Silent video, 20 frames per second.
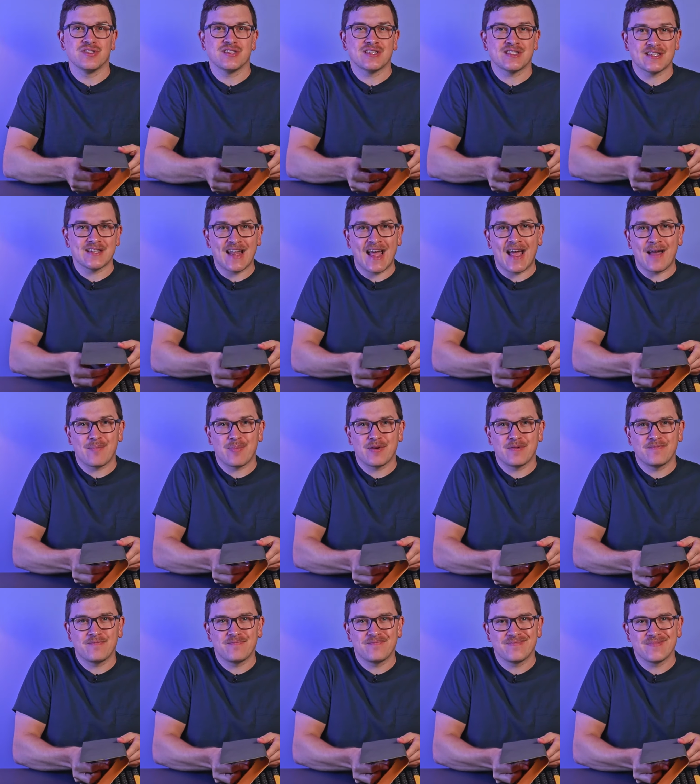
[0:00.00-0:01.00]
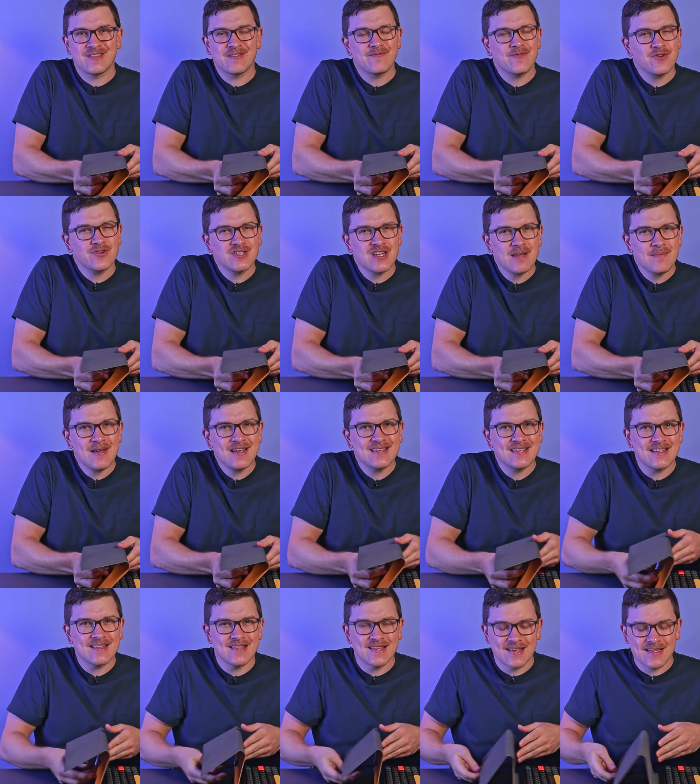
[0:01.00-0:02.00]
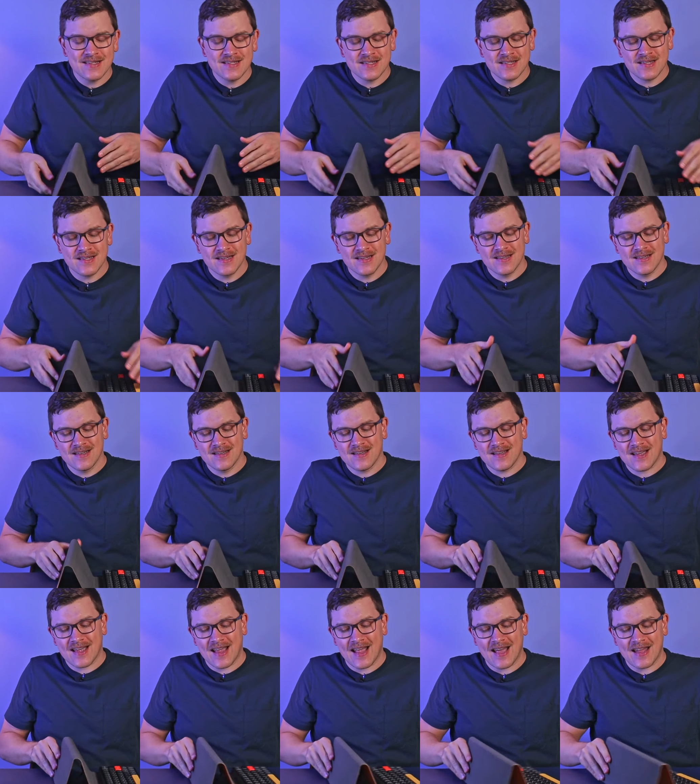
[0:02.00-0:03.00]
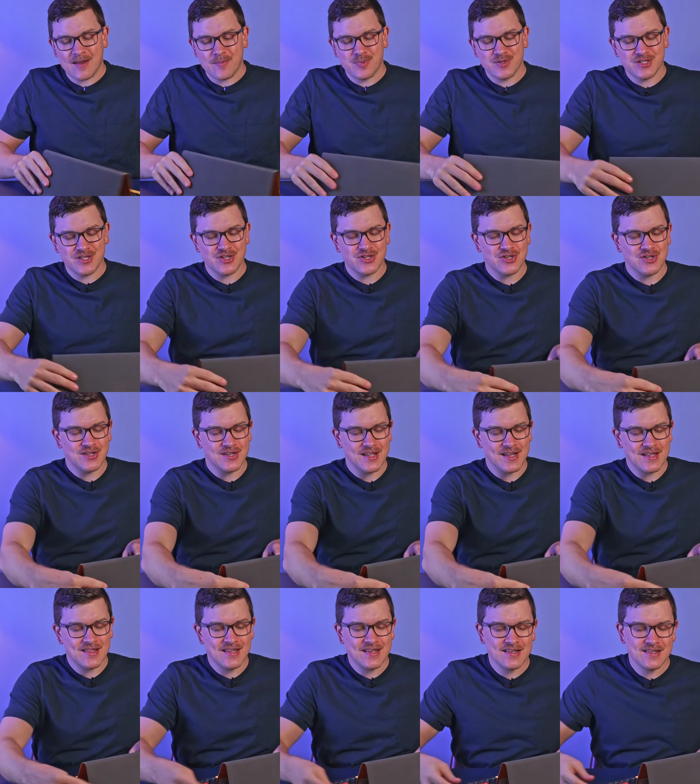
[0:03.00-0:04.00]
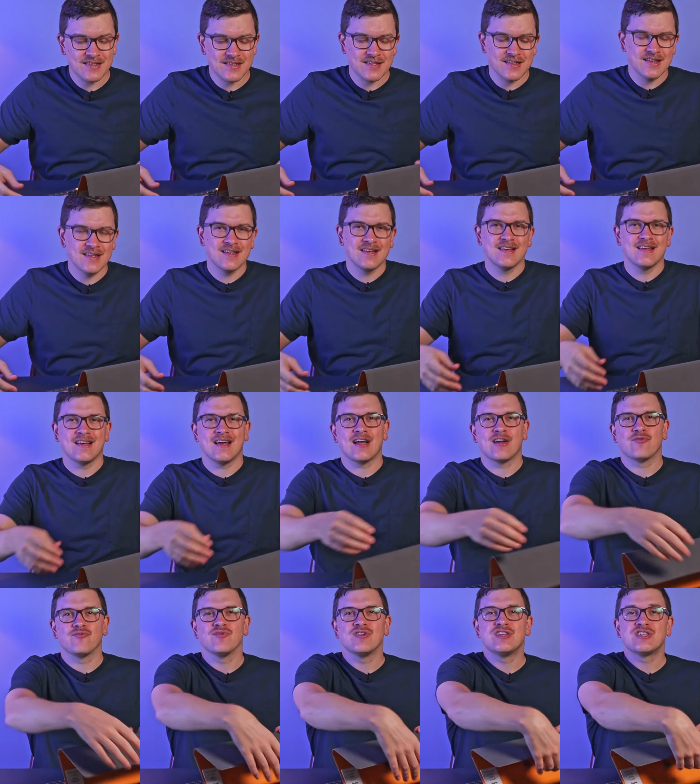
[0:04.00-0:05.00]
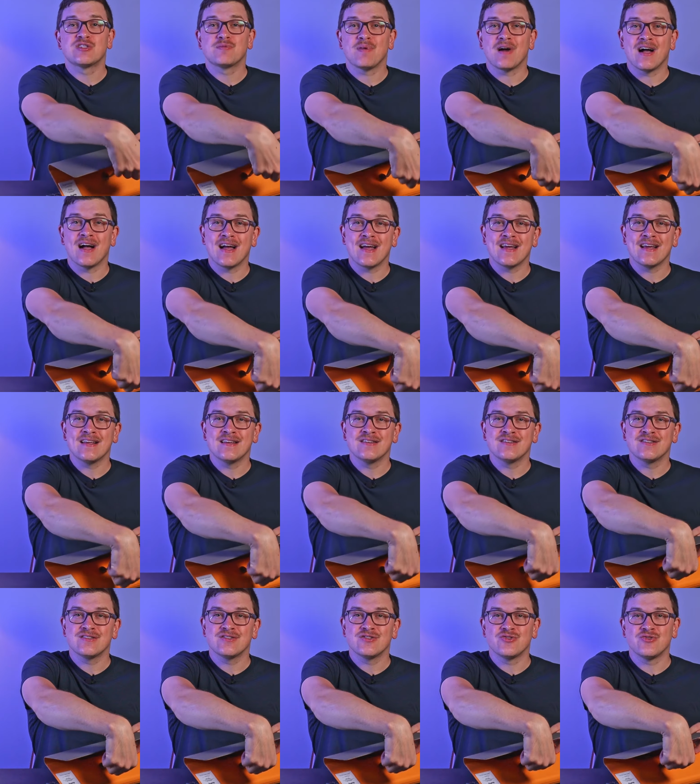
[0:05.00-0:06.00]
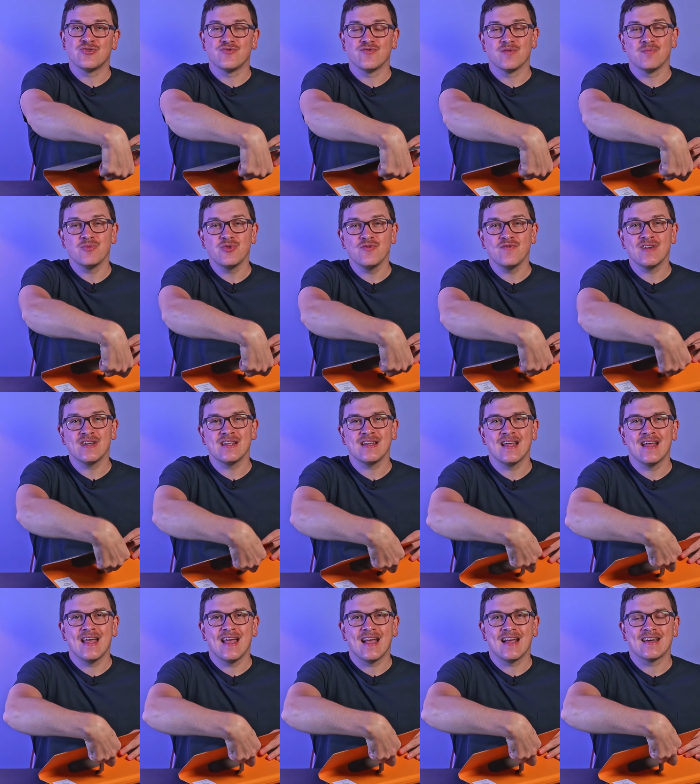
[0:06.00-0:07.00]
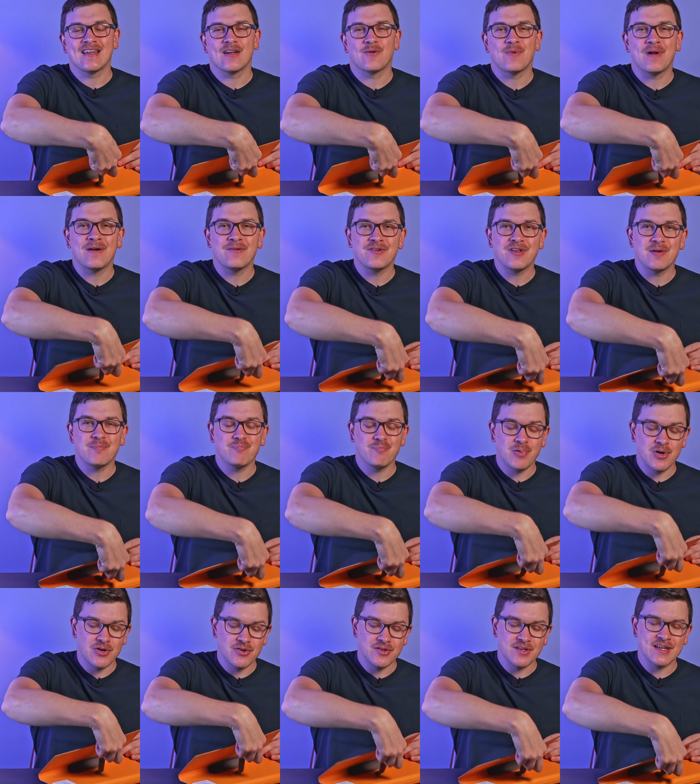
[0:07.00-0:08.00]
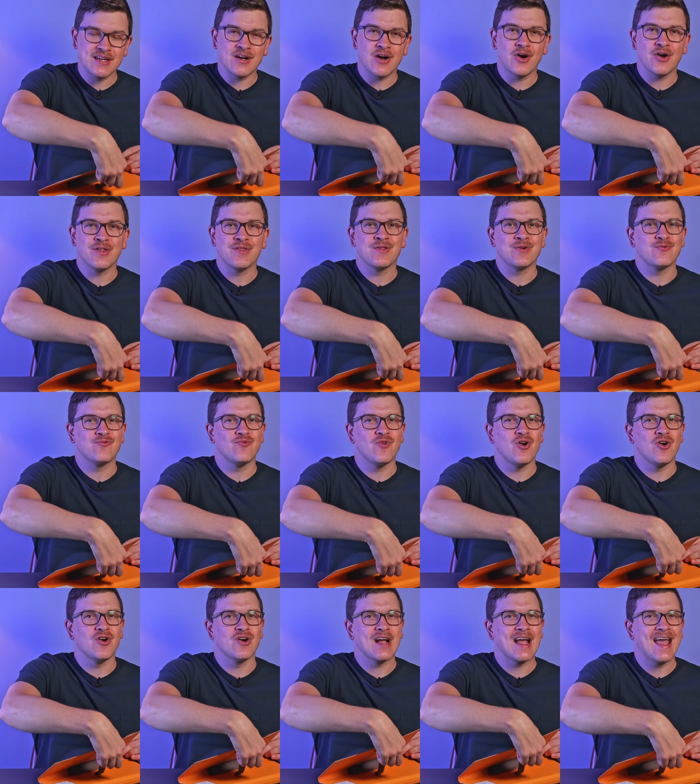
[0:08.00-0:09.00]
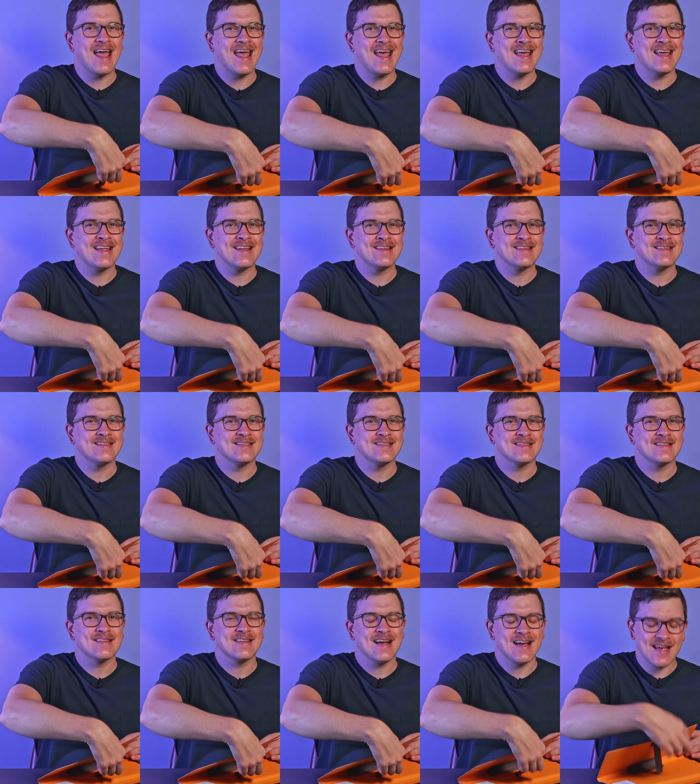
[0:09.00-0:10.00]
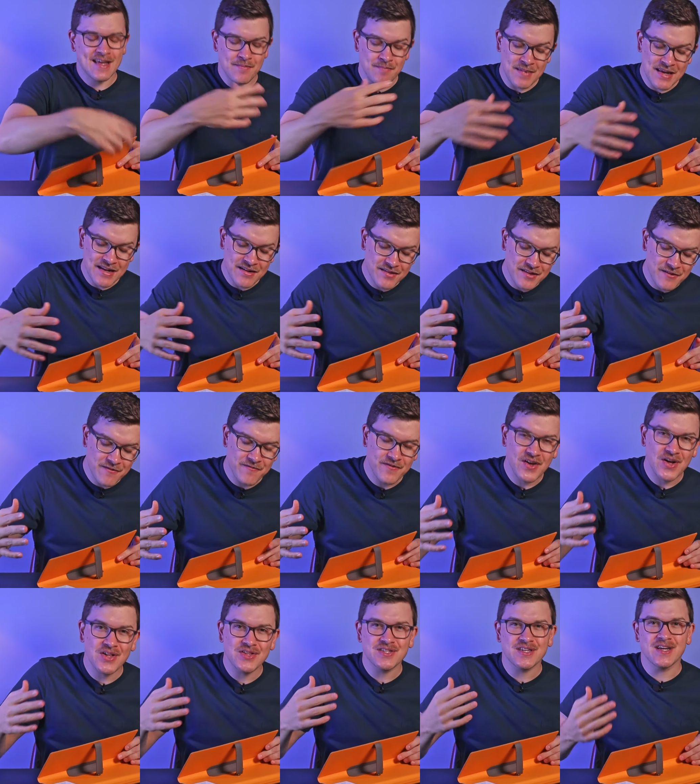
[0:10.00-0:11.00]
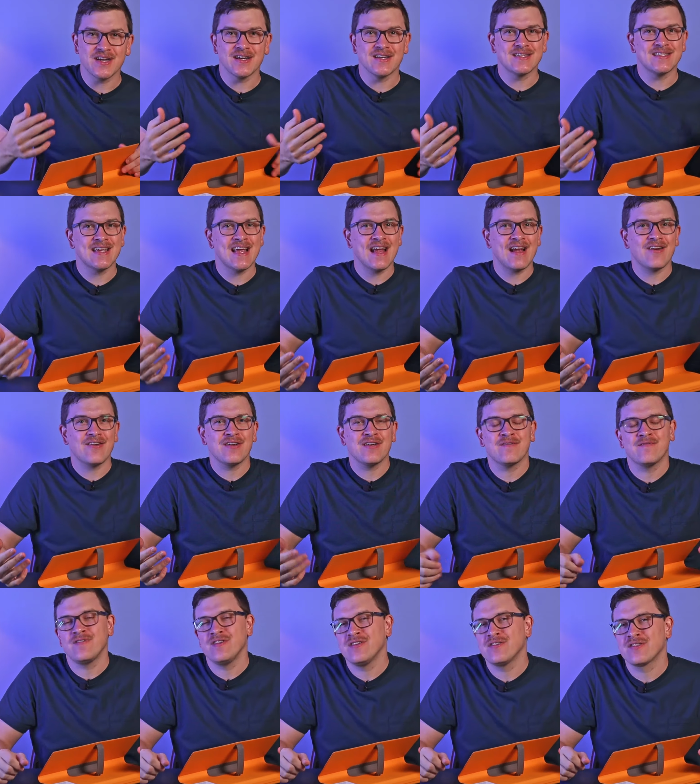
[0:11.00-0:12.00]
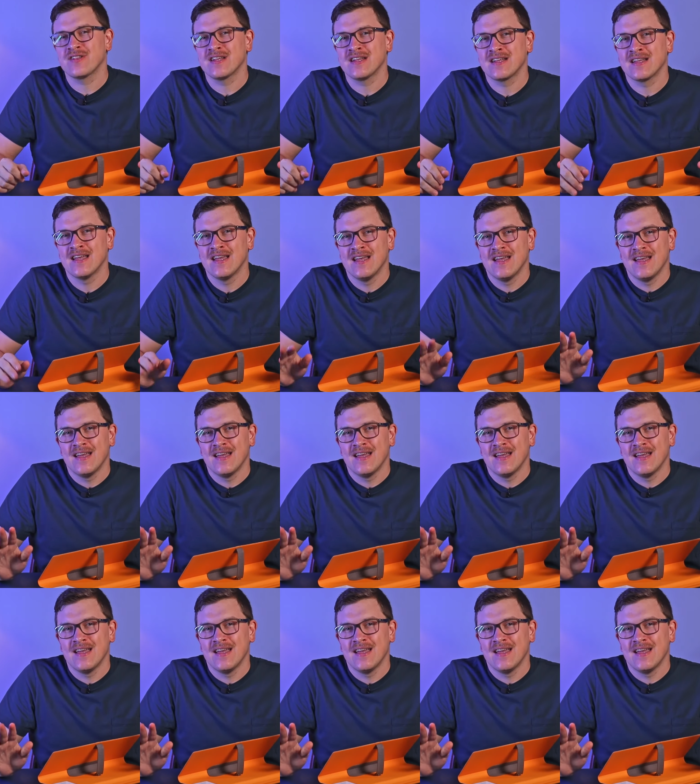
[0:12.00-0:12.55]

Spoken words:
the snap. The first time I did this, I had it positioned like this, I reached behind to remove it, and I wound up pulling on the wrong end. I immediately felt a tearing feeling,